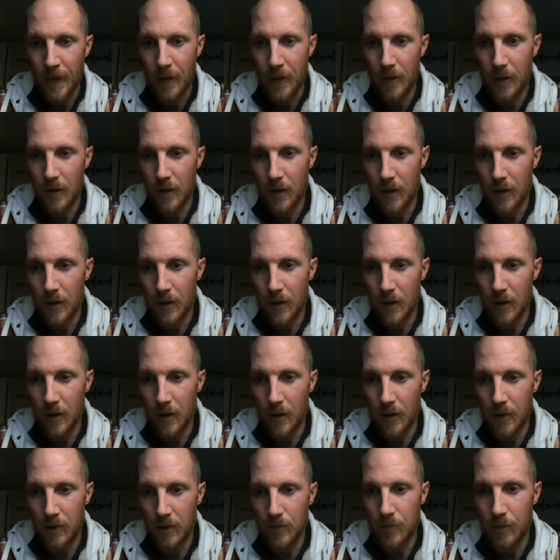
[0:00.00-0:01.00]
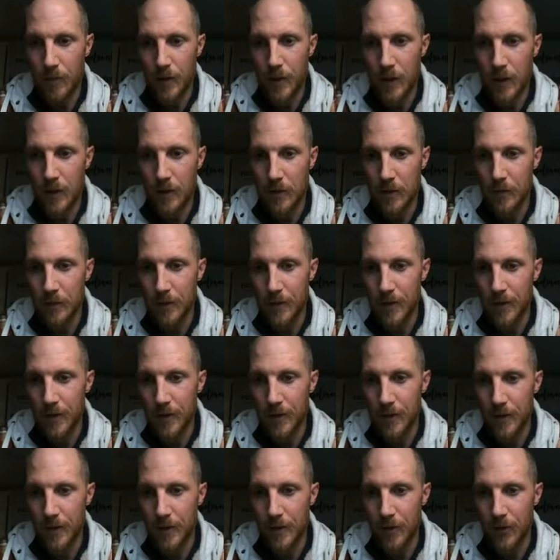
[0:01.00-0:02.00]
And on the bottom,
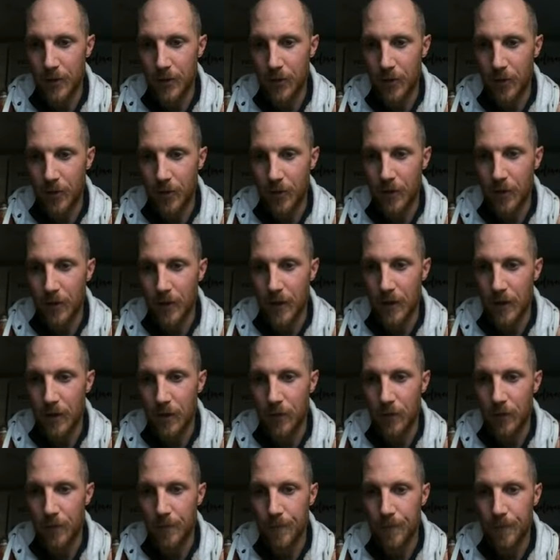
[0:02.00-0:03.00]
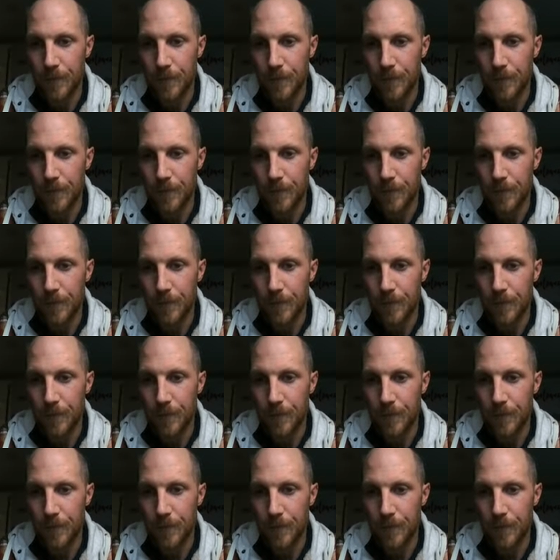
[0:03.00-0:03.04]
it's going to be 5